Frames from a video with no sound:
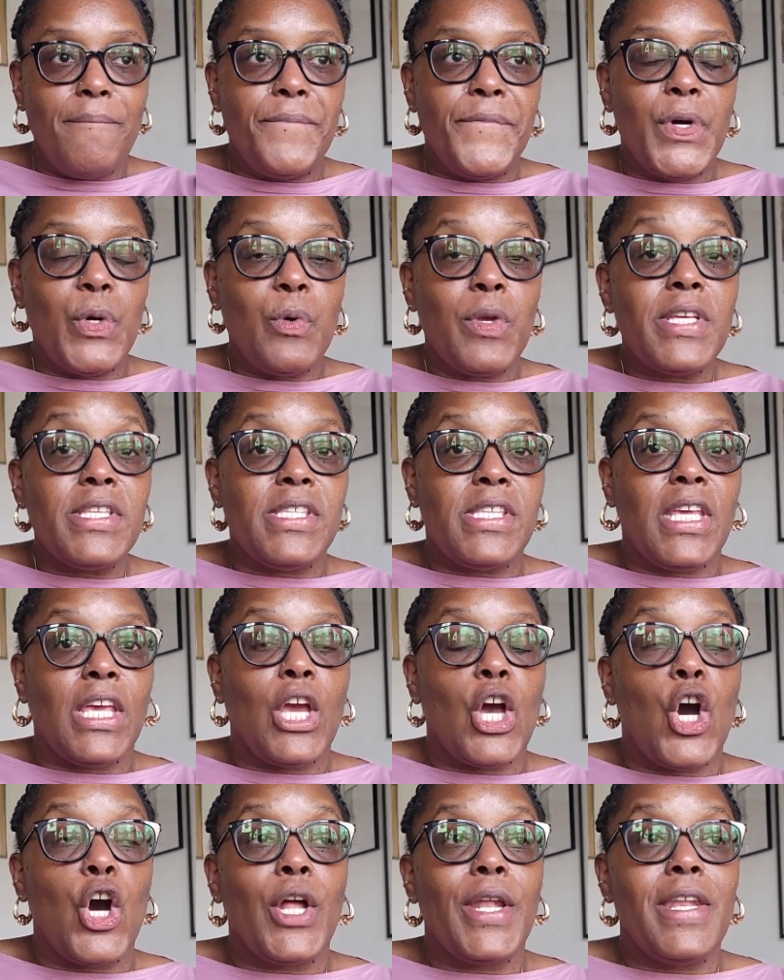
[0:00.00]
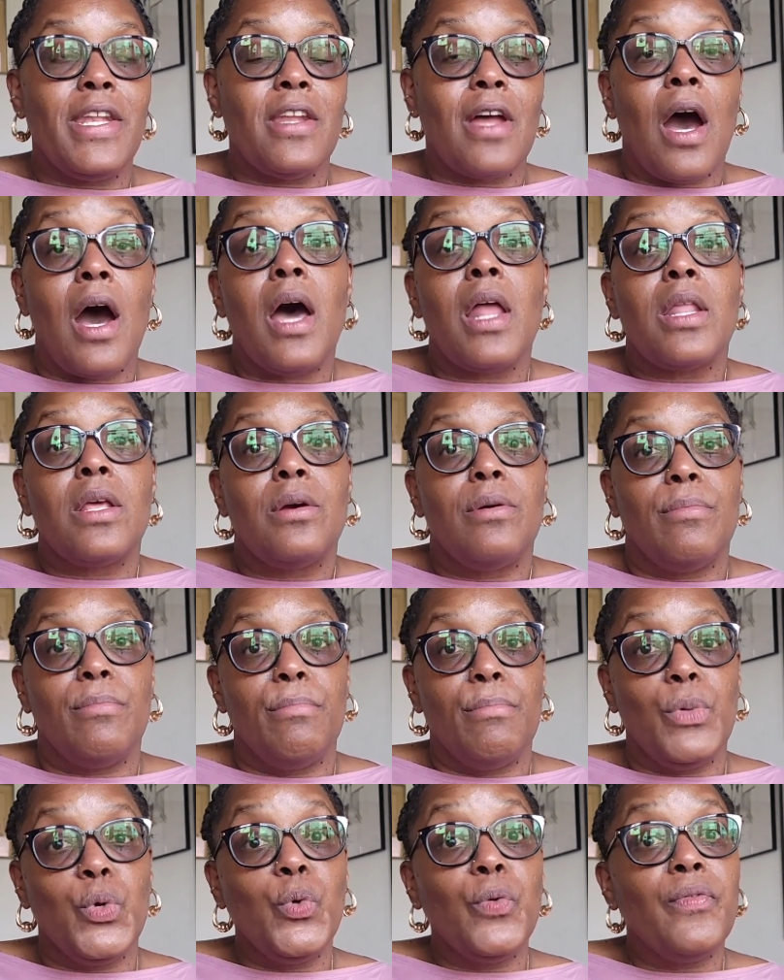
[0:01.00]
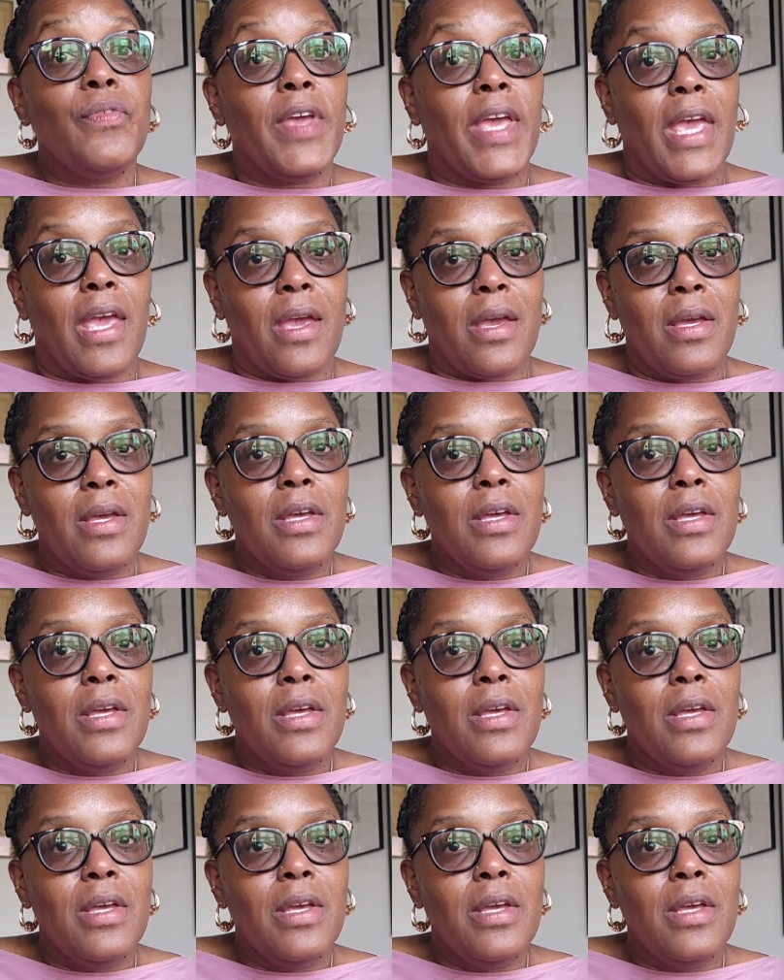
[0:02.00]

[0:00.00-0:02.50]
Focusing on not moving.